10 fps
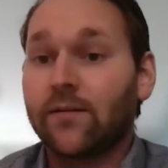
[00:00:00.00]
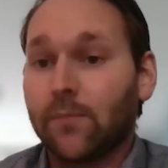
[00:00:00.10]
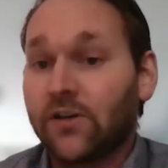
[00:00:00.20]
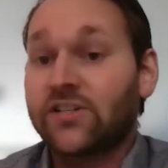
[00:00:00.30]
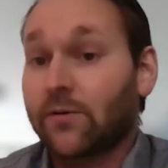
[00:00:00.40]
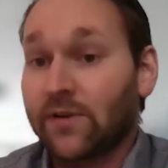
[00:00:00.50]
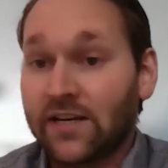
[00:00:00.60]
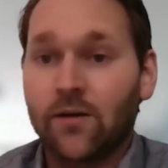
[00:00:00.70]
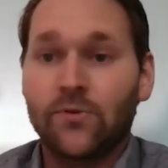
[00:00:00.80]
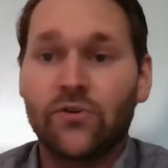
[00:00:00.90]
monetary
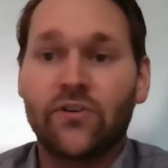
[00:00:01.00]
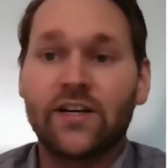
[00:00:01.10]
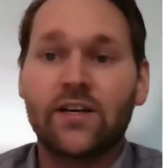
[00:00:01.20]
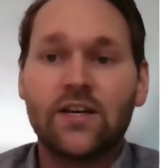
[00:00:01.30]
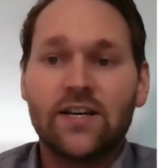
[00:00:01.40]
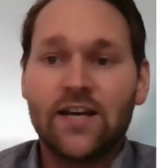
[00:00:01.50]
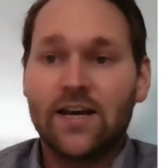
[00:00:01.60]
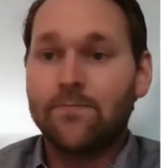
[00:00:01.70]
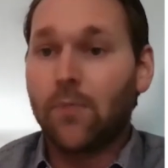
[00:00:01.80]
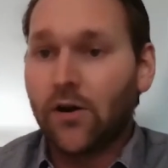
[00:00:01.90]
income earning,
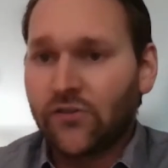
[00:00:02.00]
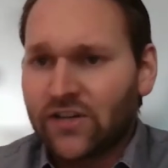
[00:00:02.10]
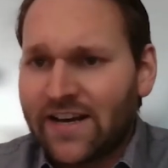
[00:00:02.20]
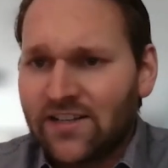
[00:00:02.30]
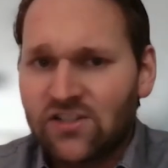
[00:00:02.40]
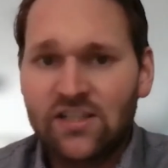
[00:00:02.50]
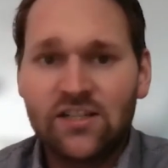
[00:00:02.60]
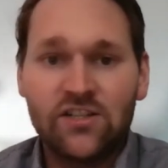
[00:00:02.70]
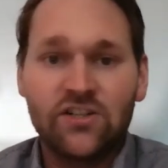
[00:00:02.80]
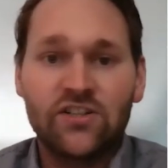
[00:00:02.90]
and modernize
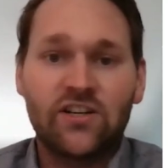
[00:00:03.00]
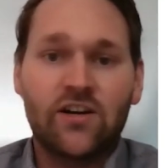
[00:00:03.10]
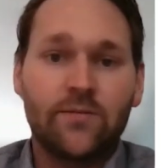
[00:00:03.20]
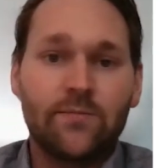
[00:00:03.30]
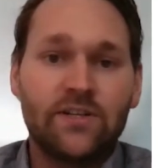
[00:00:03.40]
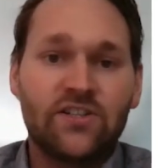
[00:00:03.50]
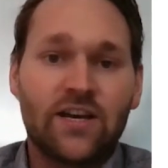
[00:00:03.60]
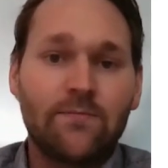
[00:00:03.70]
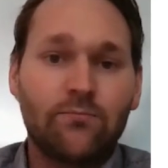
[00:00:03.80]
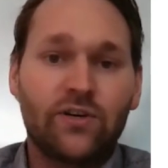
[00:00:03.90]
indigenous economies
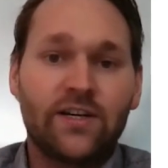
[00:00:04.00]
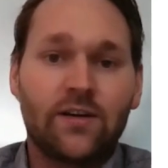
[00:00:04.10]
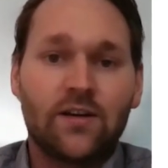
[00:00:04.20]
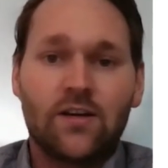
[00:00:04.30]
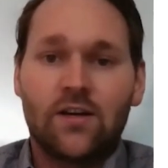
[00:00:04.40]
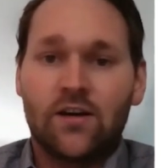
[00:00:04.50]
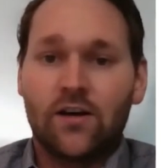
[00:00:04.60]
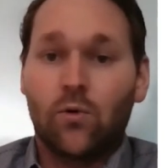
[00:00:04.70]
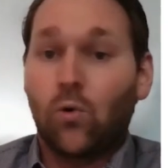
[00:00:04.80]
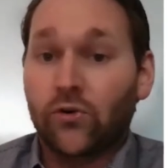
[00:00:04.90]
and bring
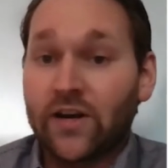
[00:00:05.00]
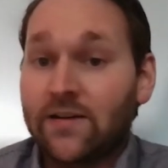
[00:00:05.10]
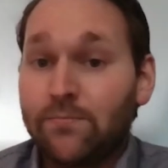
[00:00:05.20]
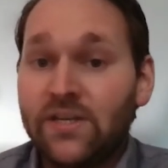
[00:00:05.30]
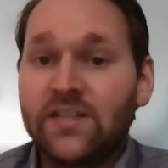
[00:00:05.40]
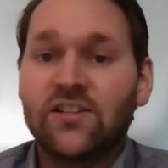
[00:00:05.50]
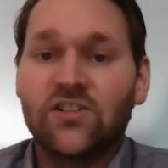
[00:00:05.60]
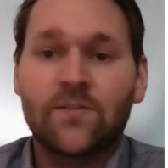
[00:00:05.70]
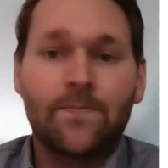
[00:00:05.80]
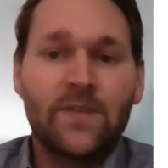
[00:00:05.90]
order and
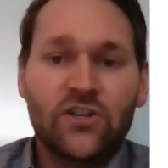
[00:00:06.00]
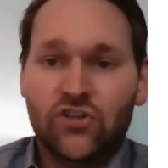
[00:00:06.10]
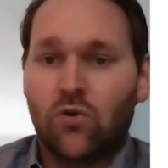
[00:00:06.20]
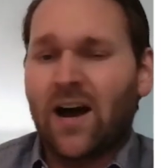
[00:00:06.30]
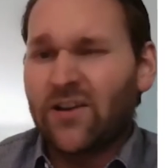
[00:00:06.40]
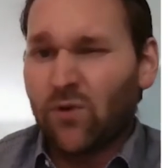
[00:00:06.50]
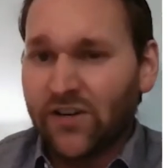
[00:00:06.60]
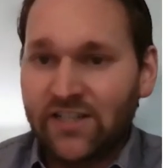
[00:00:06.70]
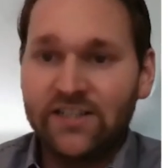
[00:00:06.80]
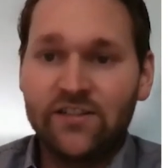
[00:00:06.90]
peace. So,
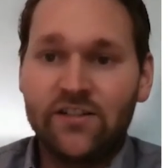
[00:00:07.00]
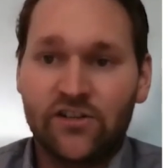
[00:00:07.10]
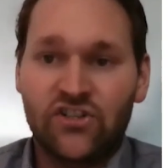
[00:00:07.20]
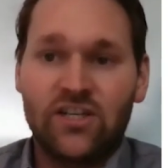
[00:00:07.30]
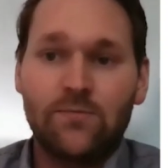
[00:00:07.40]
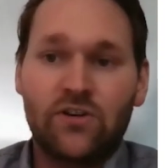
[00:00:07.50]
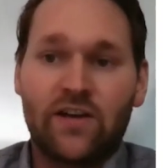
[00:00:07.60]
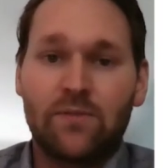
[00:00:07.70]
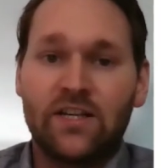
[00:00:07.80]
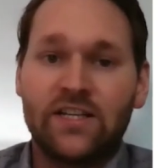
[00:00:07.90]
ironically, the Dutch seem to
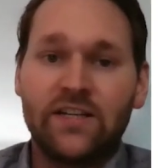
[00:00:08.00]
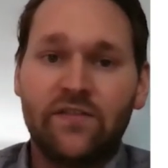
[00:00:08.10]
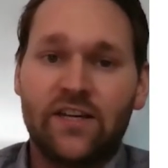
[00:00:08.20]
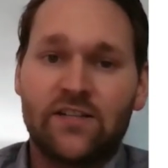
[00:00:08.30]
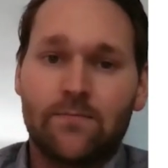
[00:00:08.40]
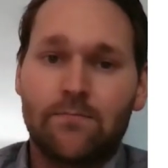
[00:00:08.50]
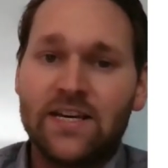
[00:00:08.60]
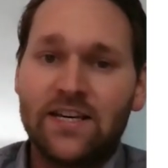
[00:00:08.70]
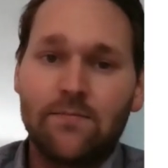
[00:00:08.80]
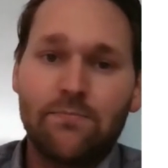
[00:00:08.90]
have believed that
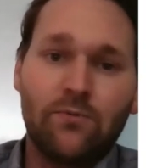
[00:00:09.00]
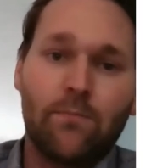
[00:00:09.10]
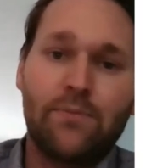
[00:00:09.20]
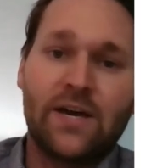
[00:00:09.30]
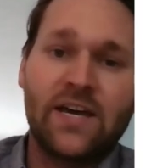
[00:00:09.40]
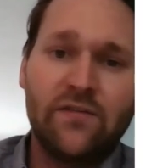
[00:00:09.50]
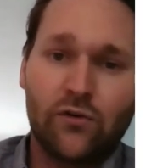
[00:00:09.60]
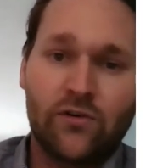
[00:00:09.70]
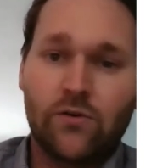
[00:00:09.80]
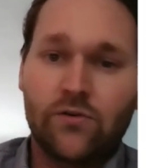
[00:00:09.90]
making people pay
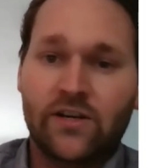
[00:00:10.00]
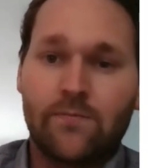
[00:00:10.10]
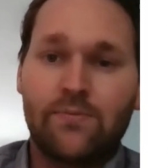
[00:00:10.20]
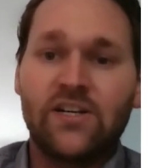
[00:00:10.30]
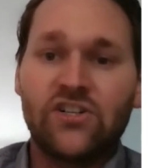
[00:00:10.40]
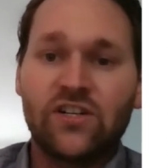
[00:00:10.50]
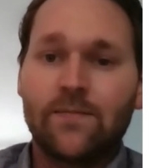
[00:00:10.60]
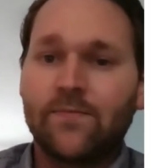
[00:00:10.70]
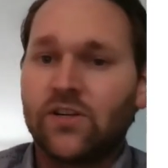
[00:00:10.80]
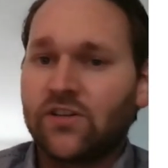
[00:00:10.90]
for their own occupation
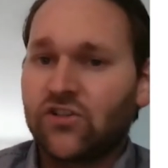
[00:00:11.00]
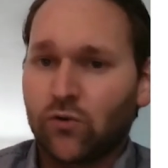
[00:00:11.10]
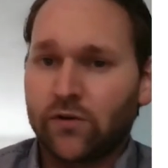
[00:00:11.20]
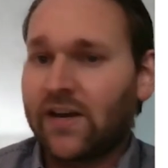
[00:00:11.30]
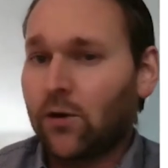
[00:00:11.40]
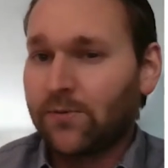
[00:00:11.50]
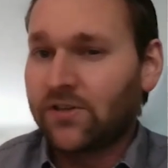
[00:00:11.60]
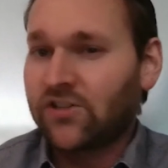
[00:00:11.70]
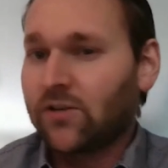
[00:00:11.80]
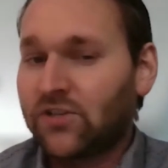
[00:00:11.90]
sort of helped
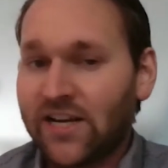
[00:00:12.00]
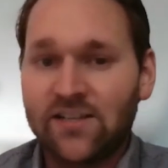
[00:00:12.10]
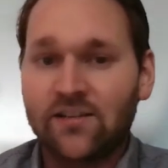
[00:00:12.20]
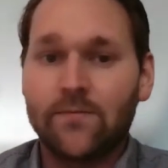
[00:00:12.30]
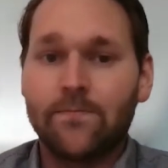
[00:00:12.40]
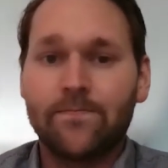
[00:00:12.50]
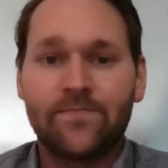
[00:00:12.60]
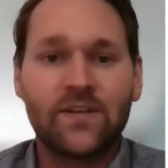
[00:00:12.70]
subjecting them.